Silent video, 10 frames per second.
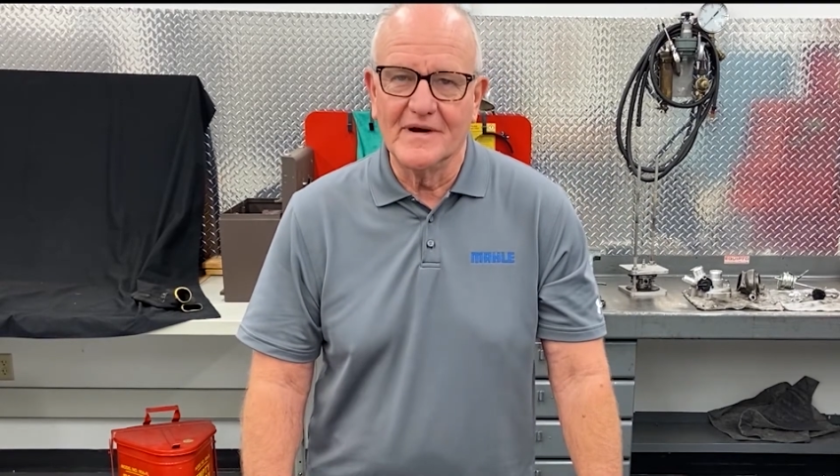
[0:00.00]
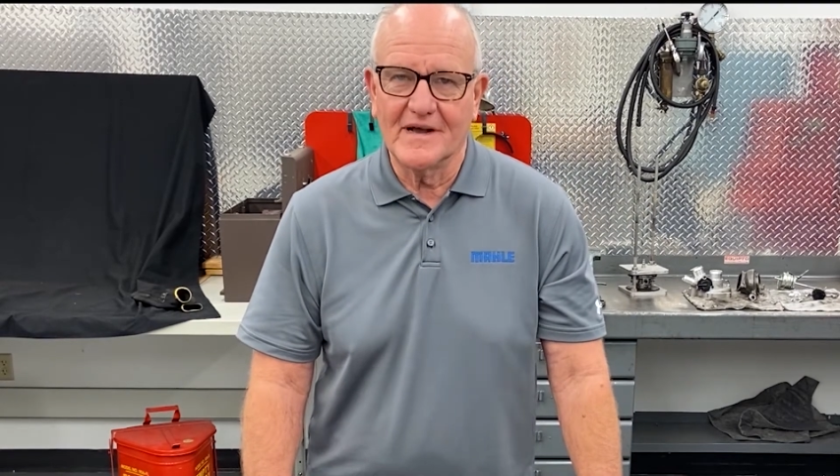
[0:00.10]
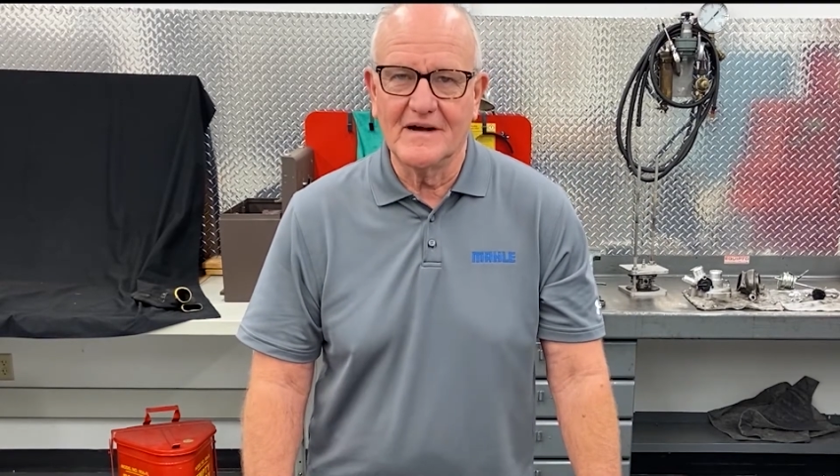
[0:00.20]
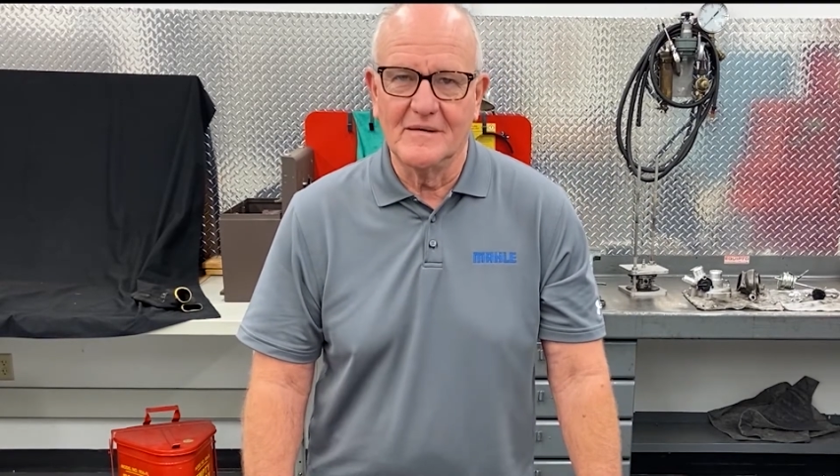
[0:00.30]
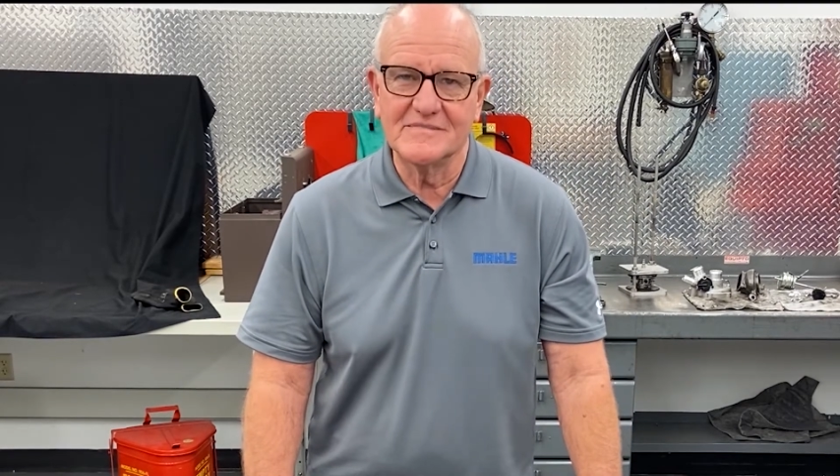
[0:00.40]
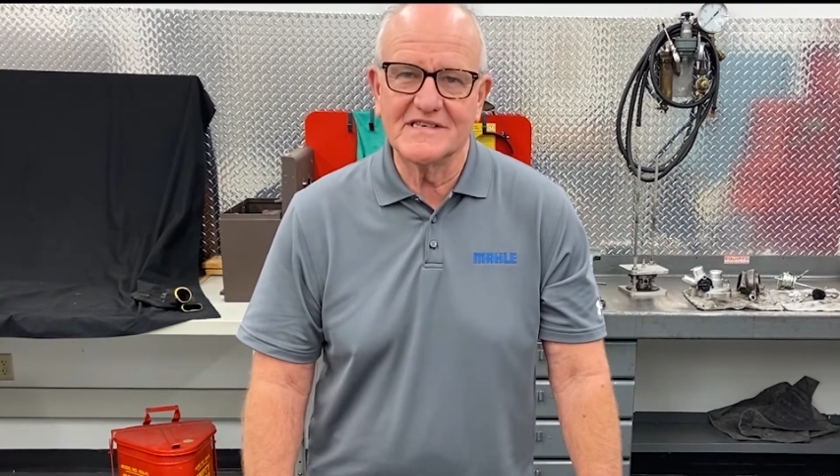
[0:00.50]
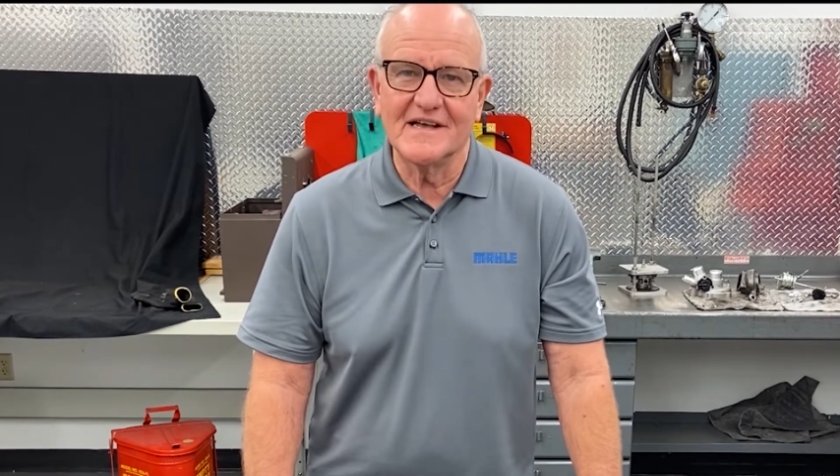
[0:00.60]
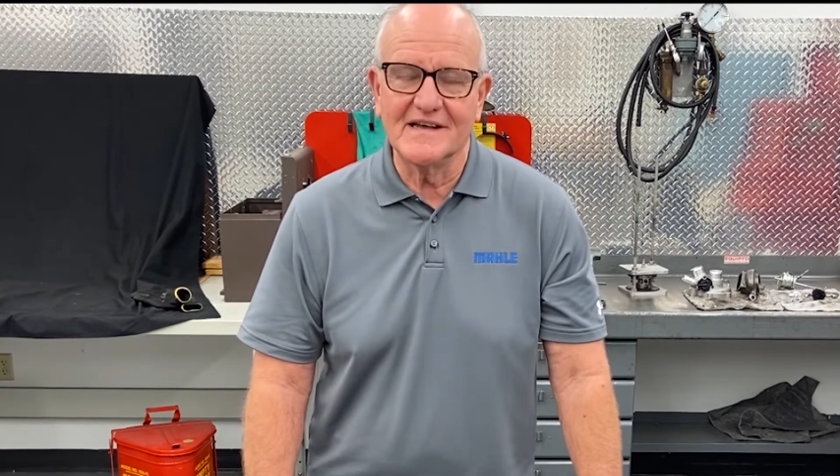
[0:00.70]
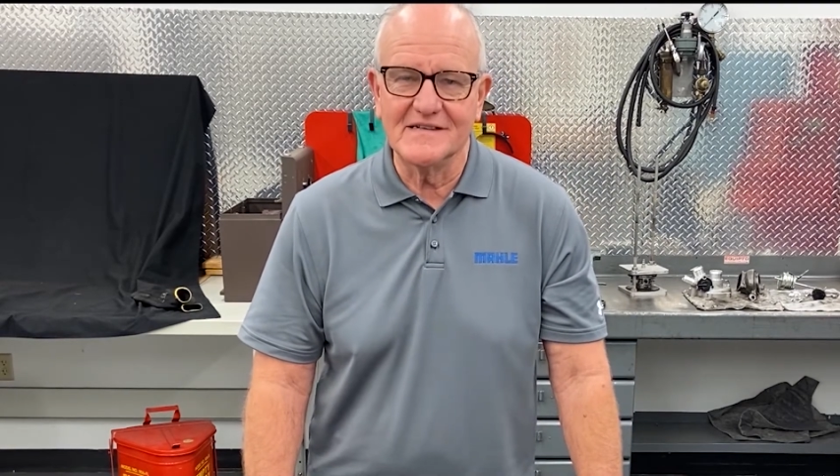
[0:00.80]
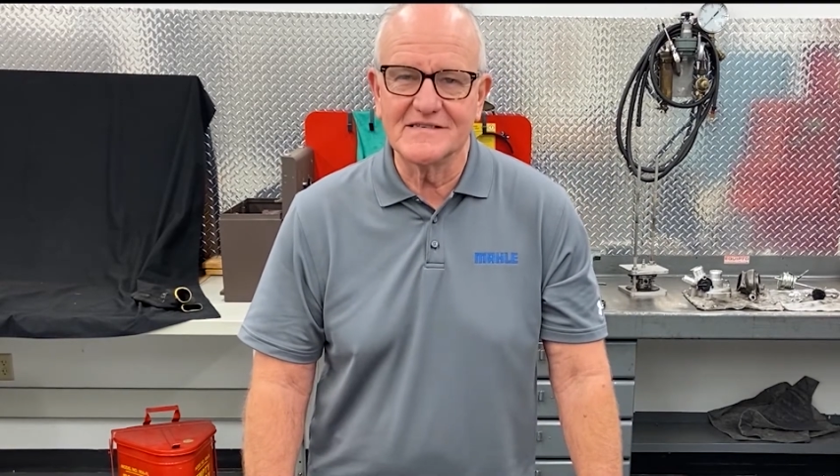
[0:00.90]
when it comes
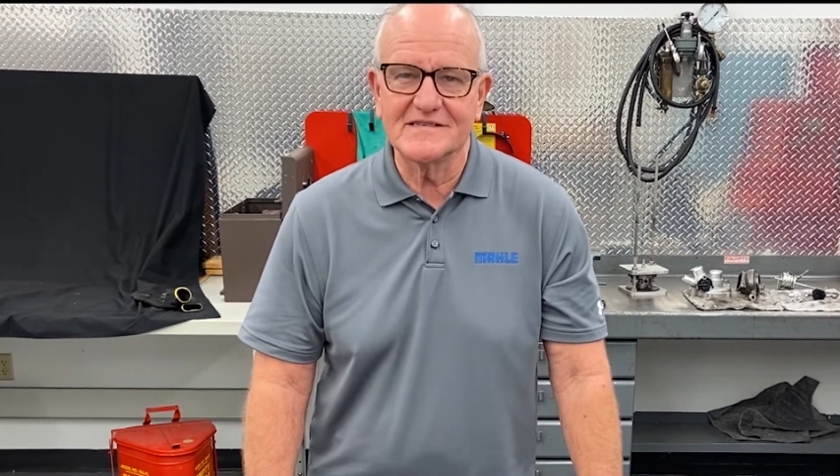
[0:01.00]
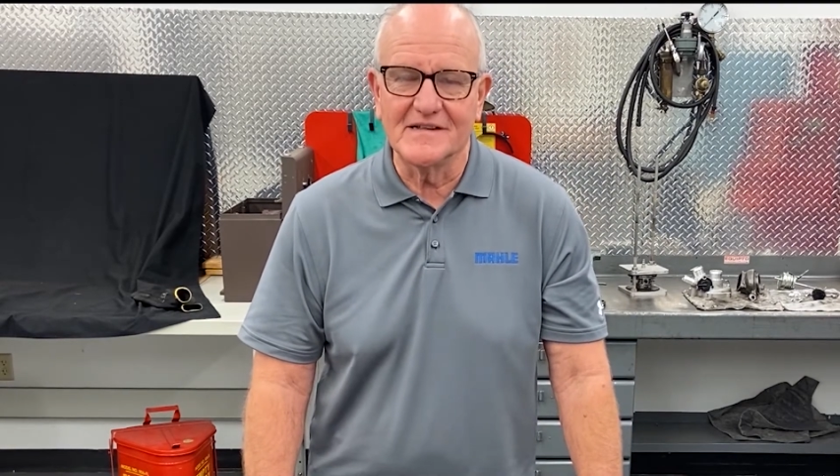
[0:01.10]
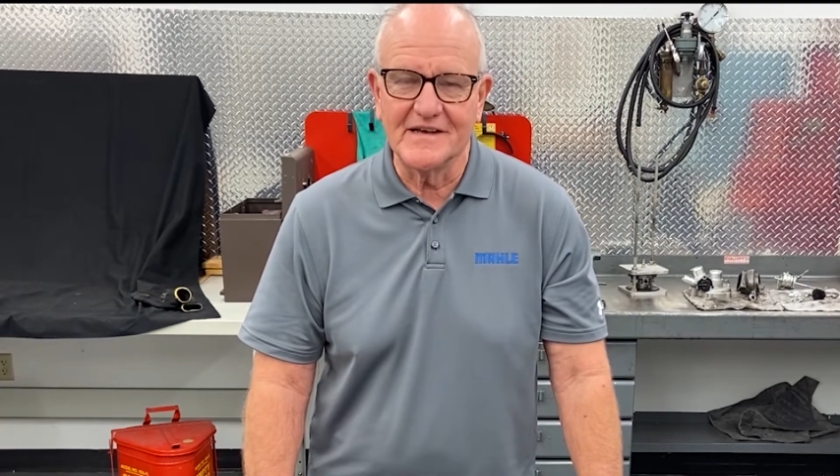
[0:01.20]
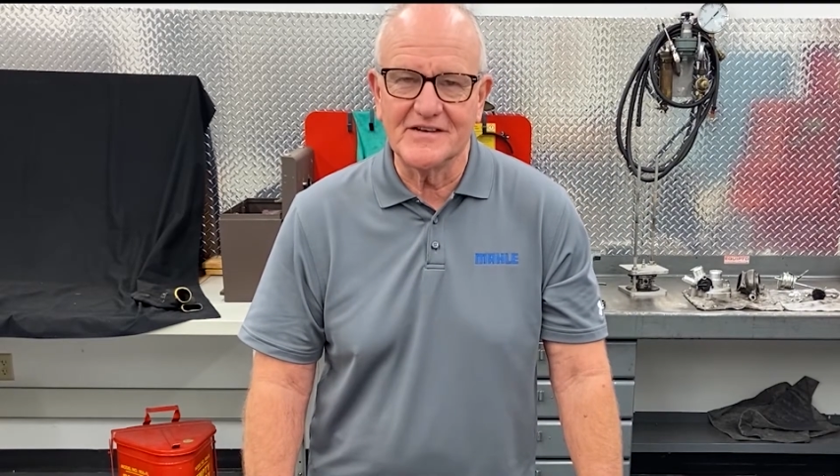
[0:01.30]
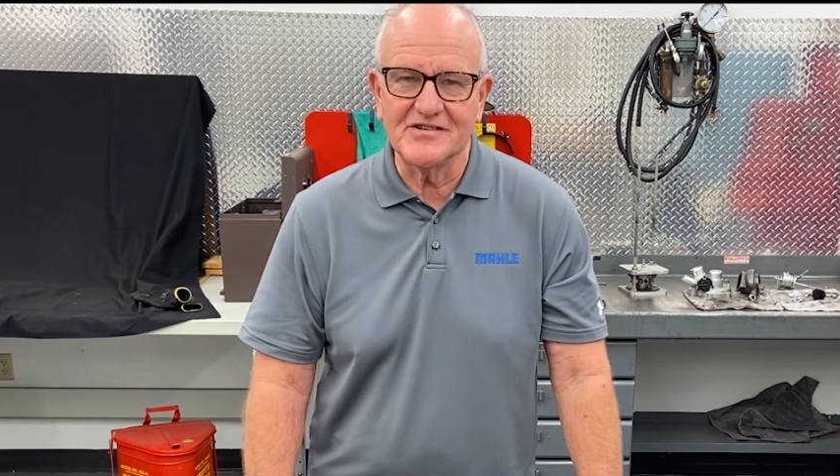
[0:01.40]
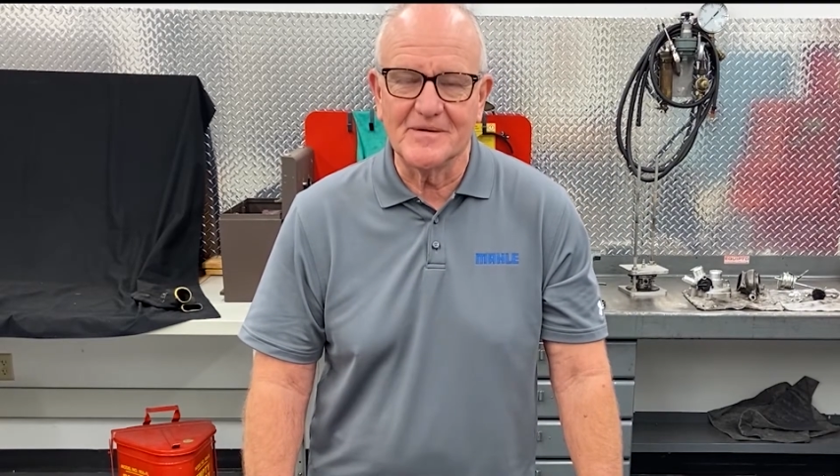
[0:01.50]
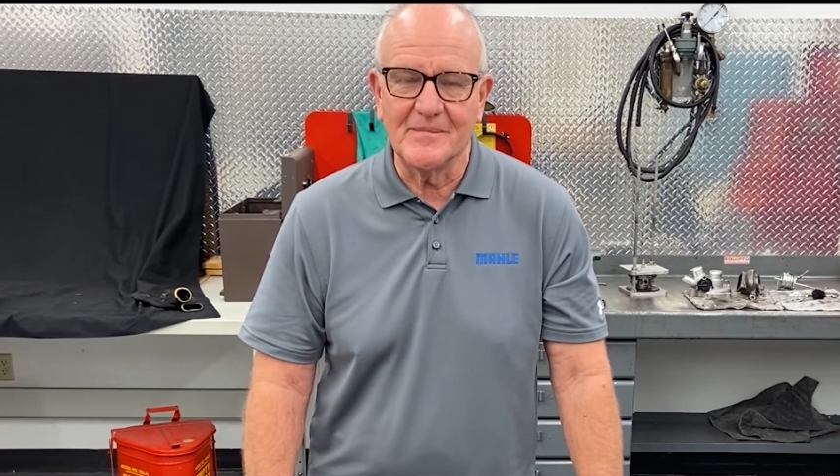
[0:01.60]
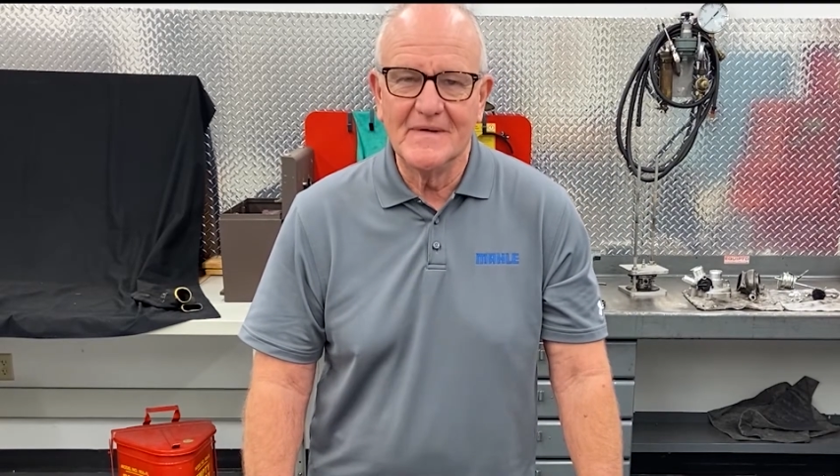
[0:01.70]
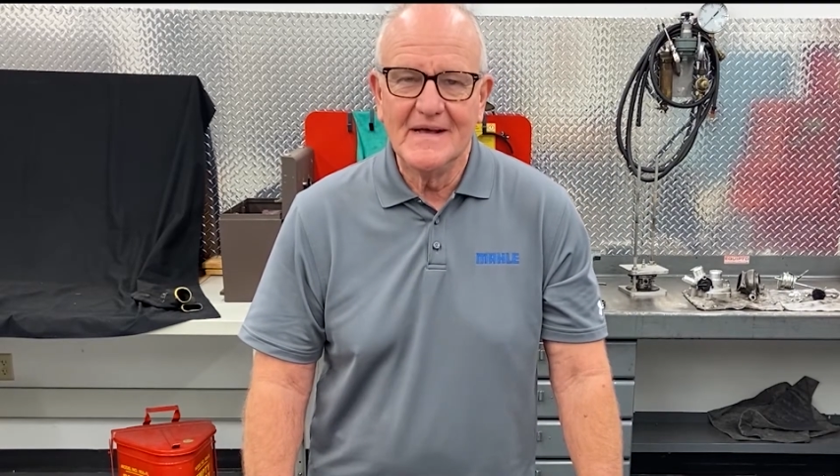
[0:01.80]
to installation.